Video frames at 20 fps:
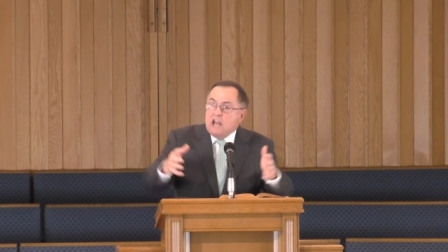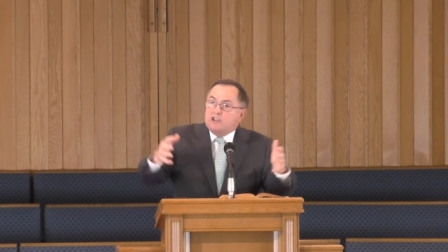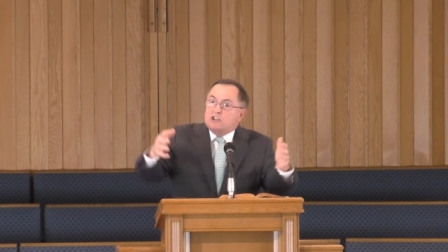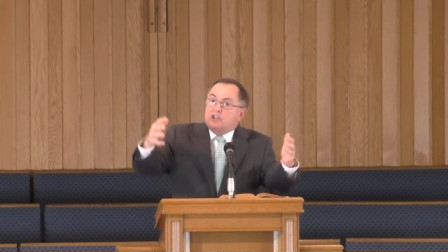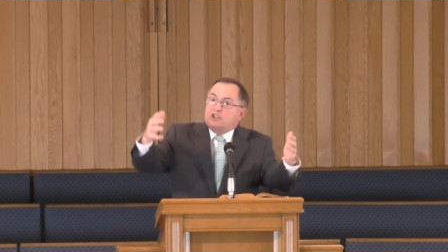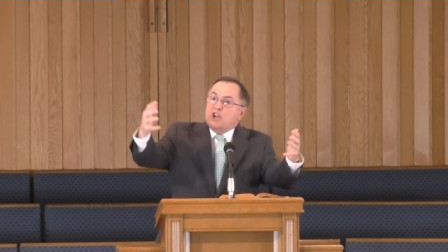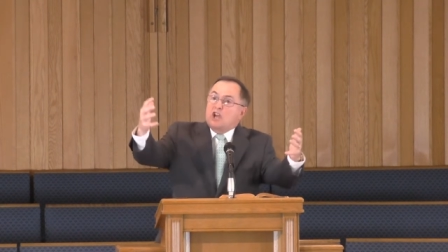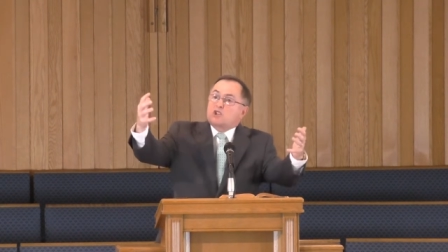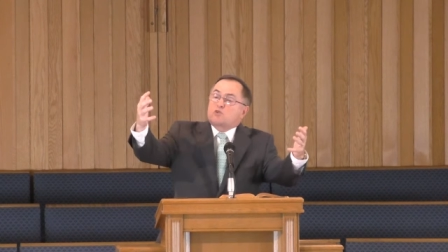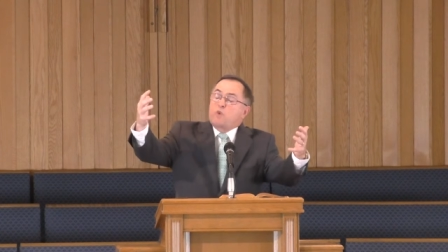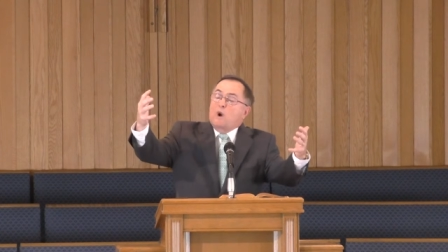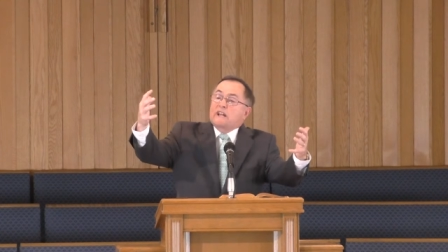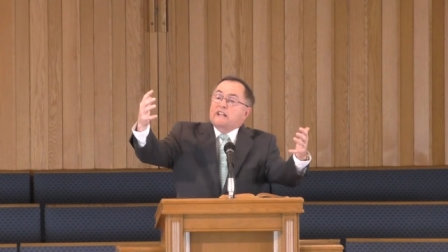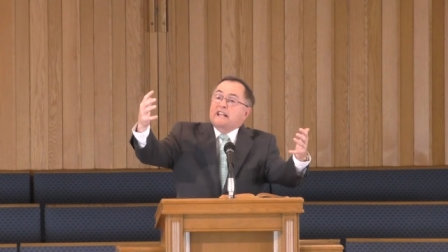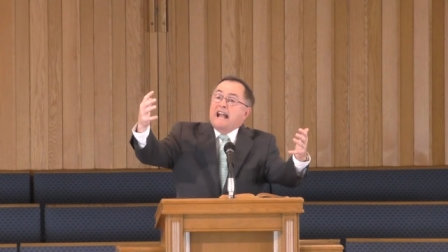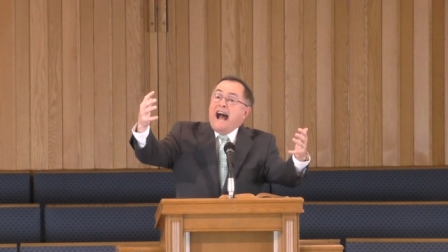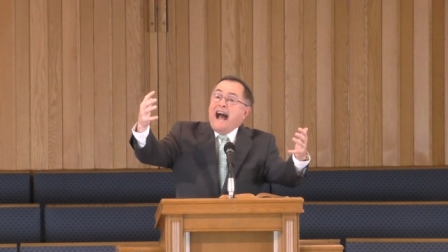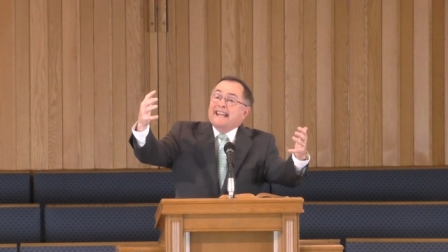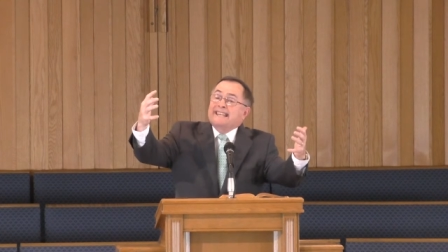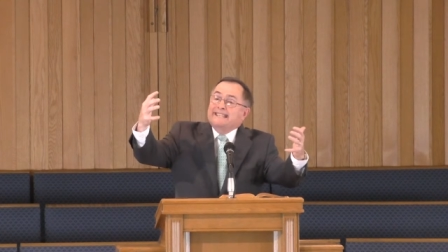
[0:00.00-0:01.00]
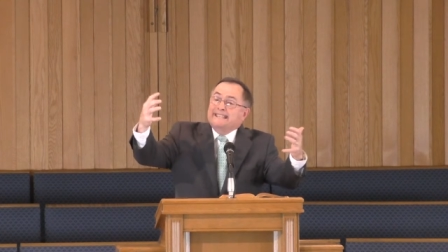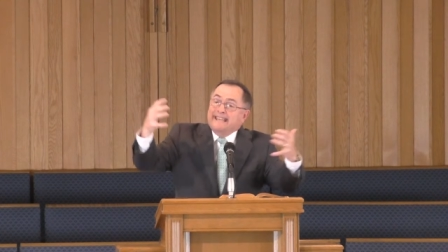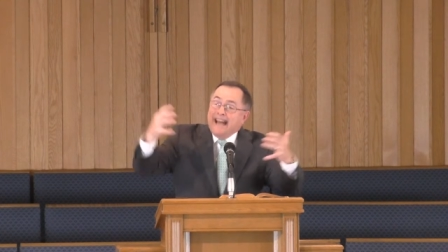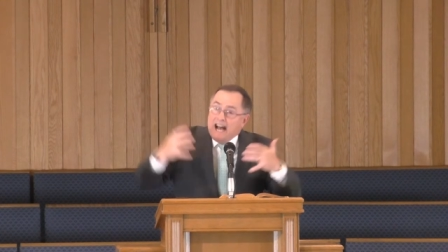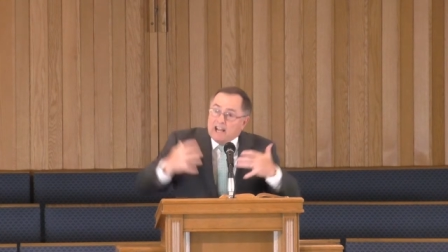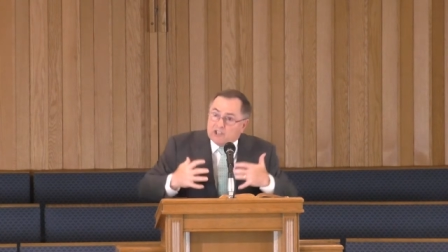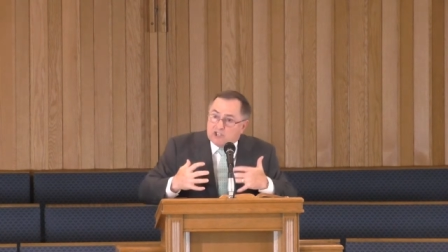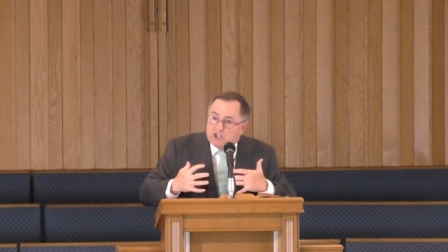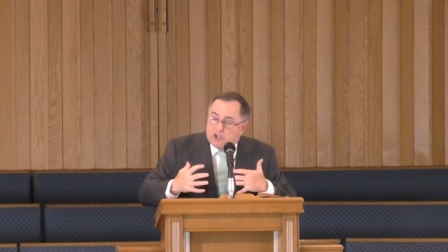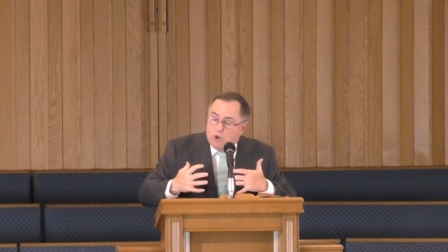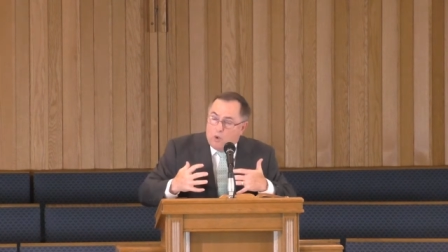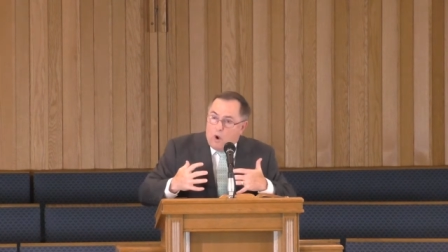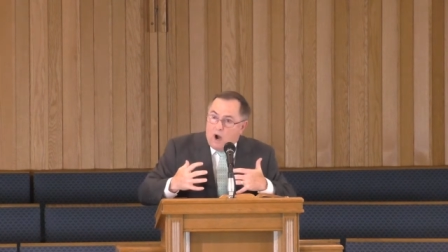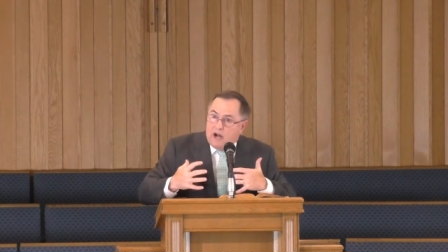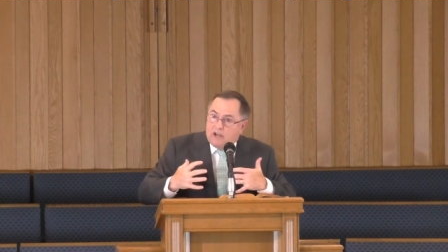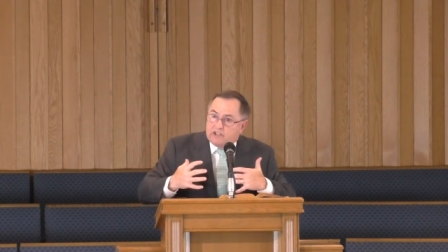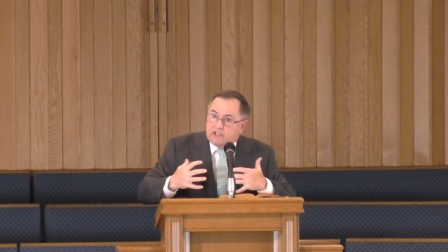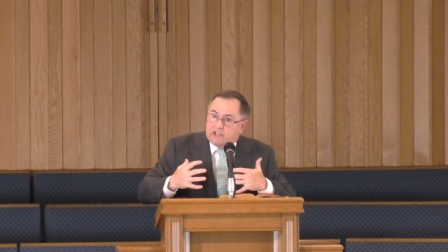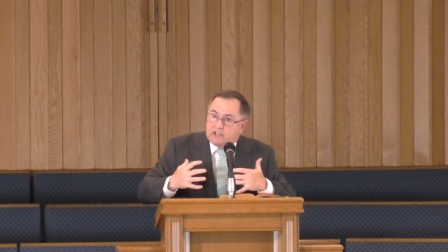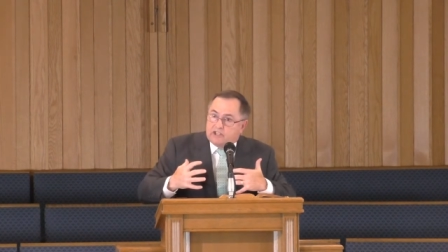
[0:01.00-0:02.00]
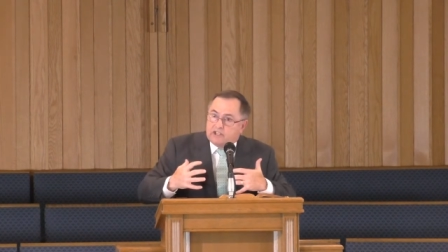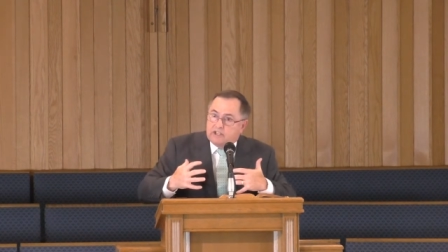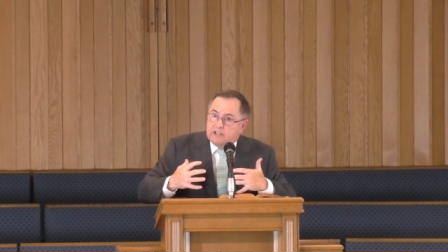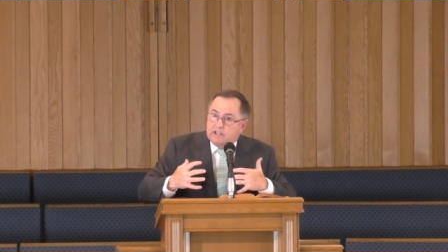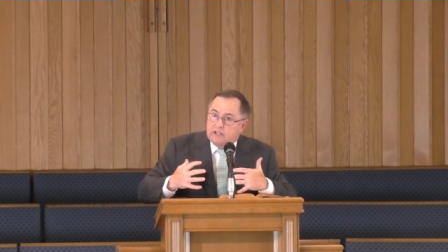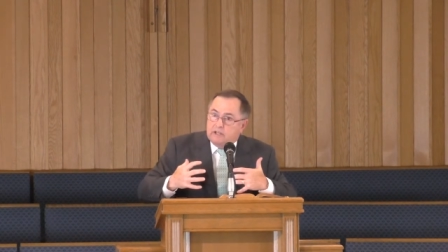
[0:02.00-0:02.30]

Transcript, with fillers: to just what God does to us.